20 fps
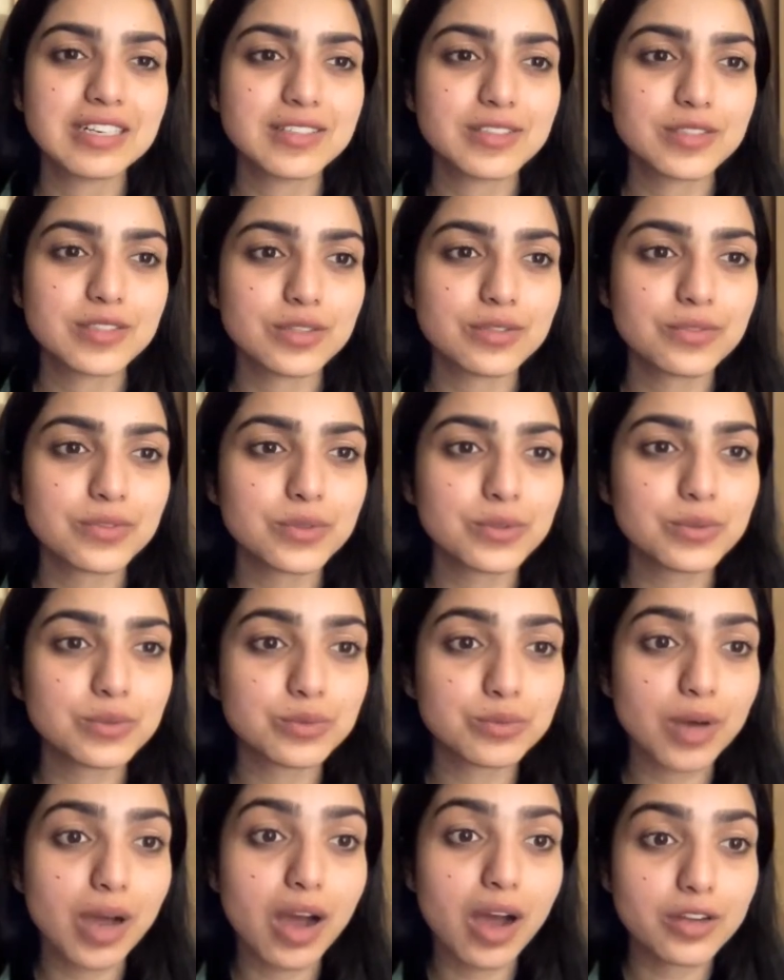So if
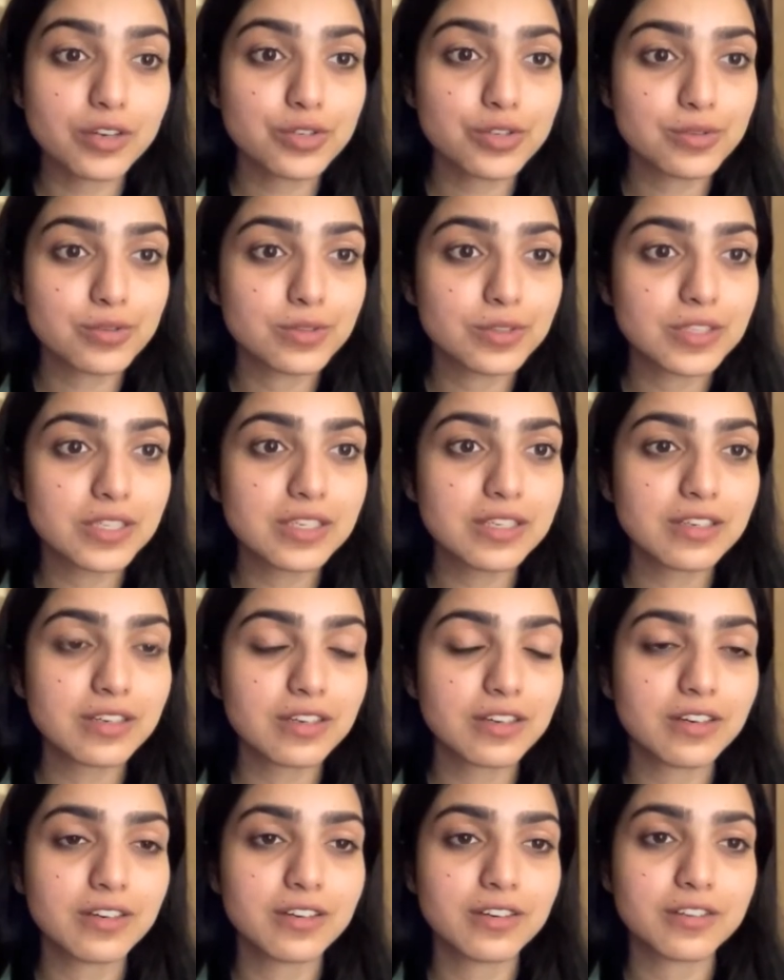you are Shruti,
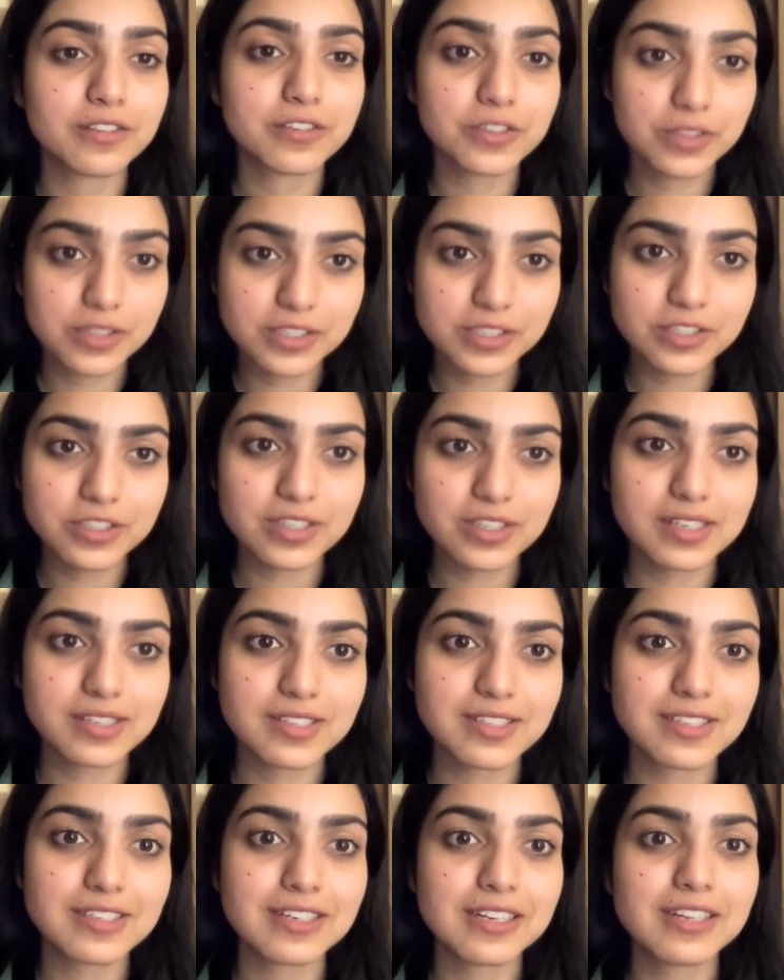really
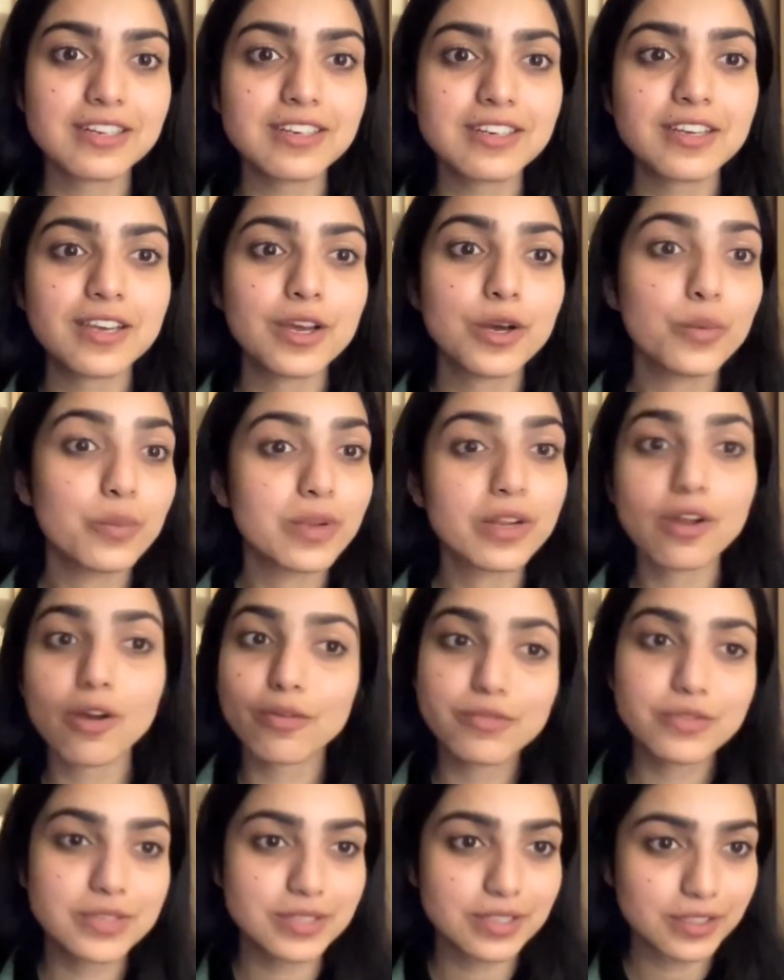interested in it, we'll
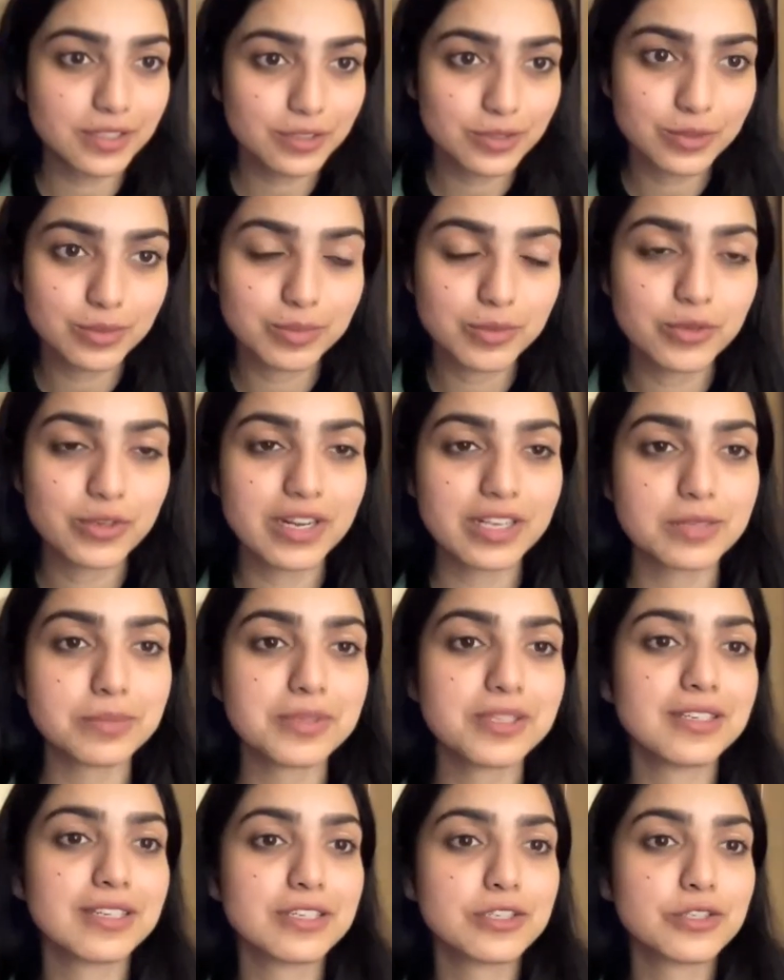obviously do more
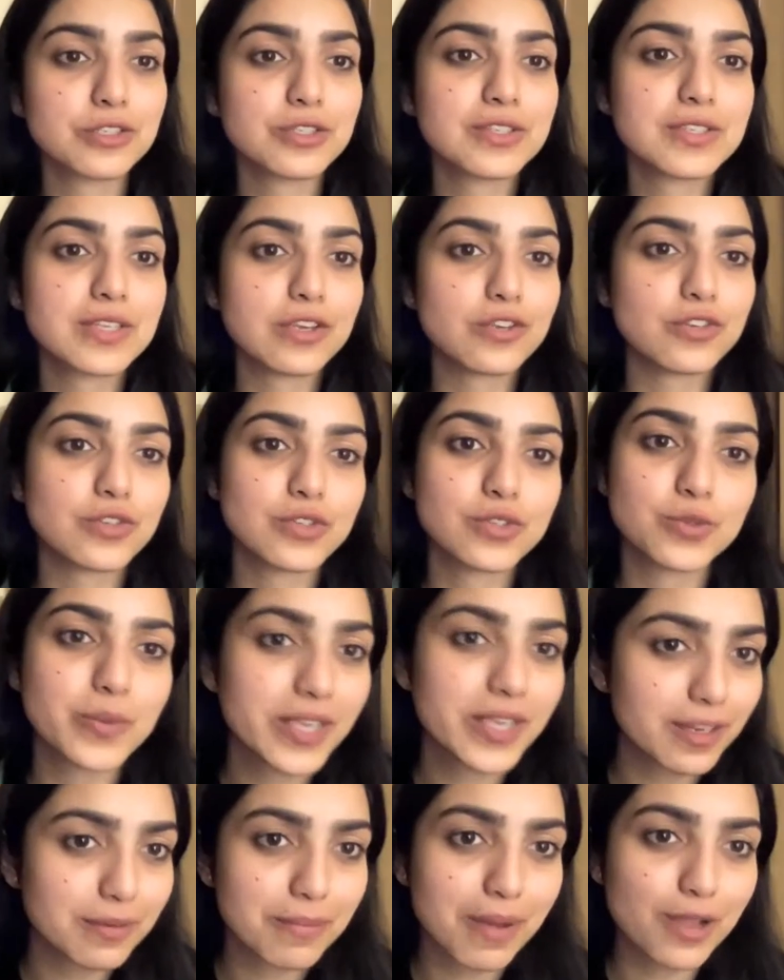explanatory sessions.
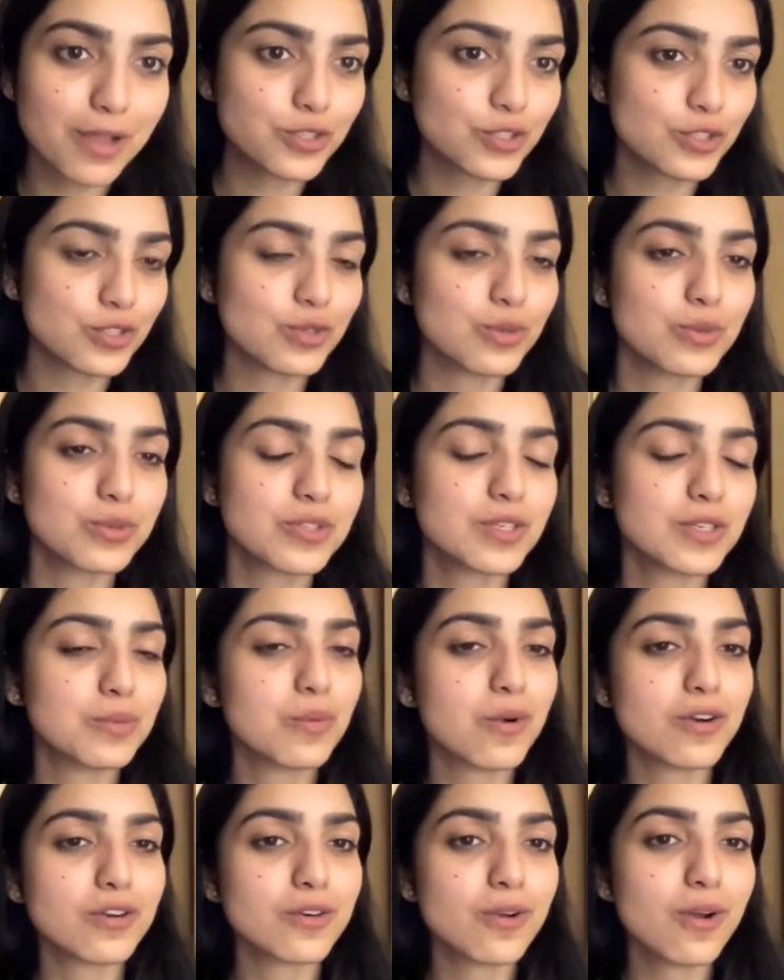We can match notes and
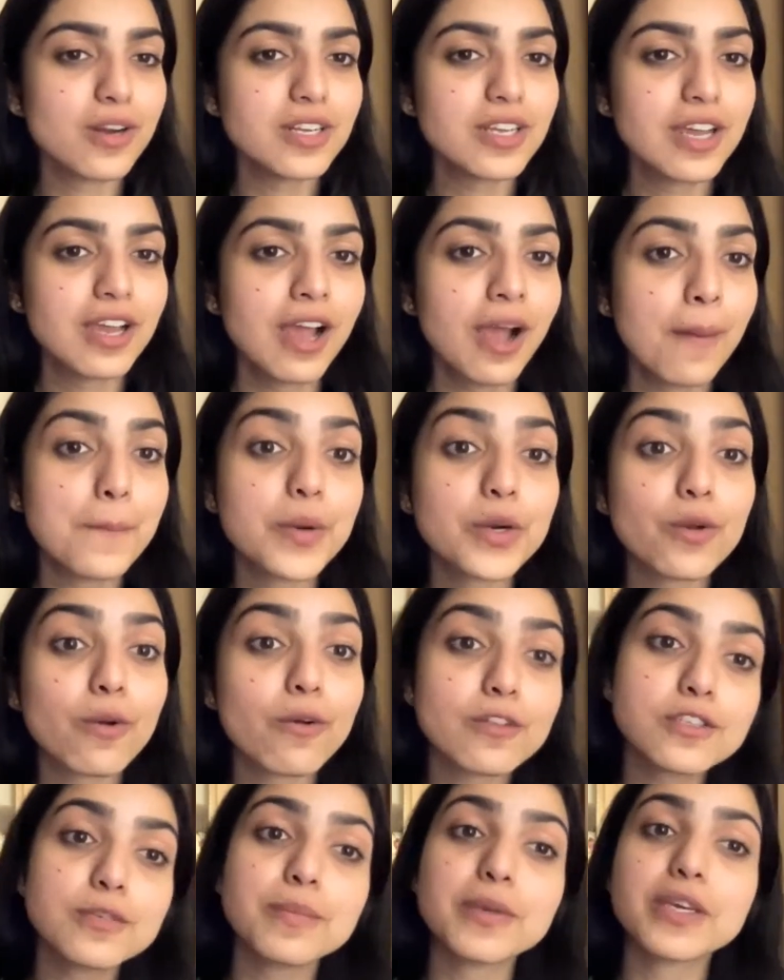whatnot, but
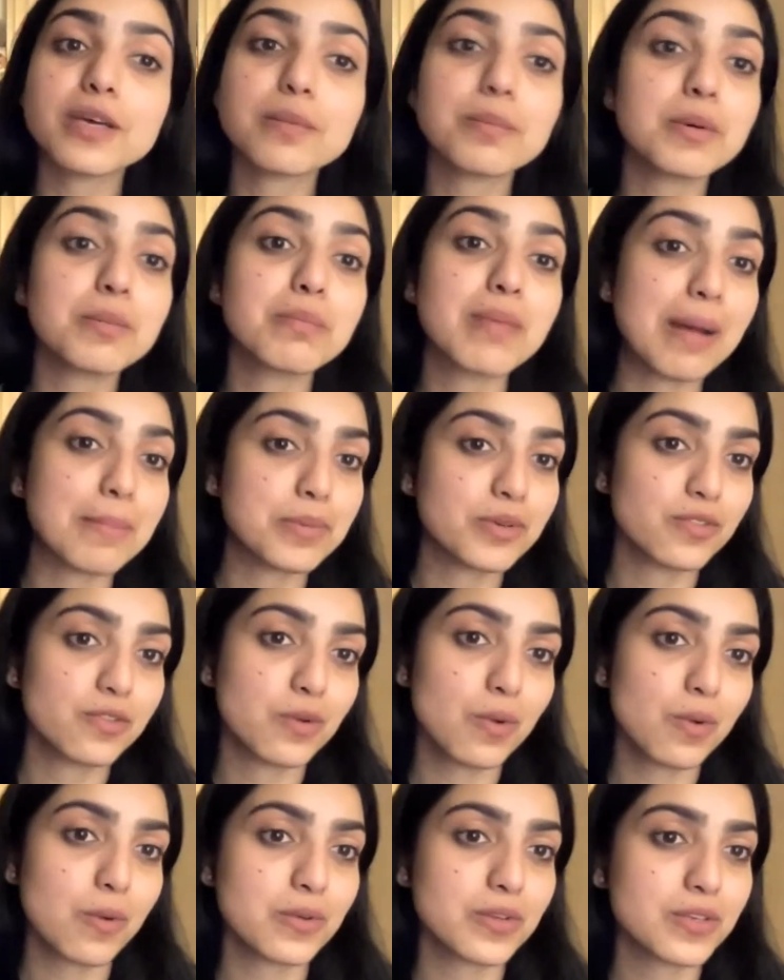also pick up A Map of
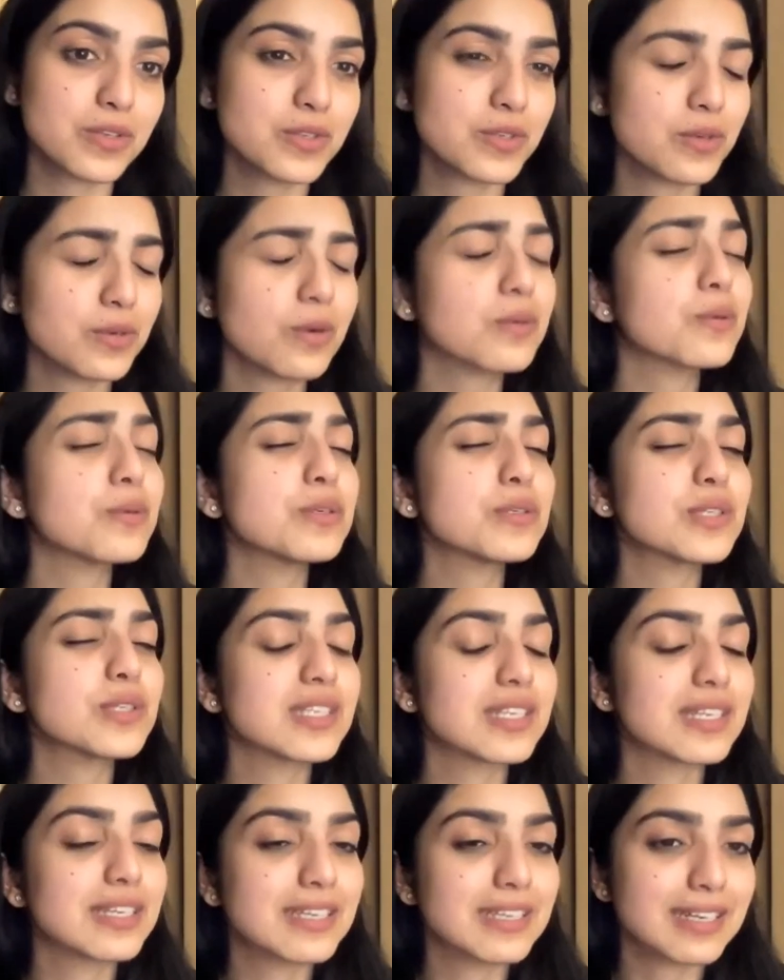Longings. You're not going to
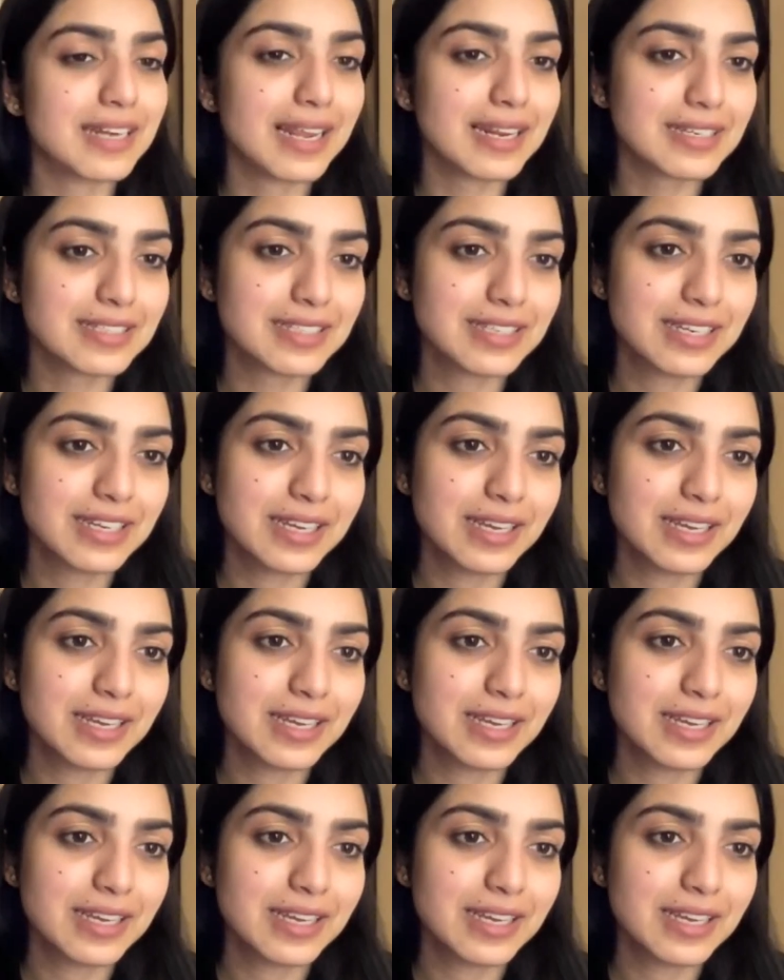regret,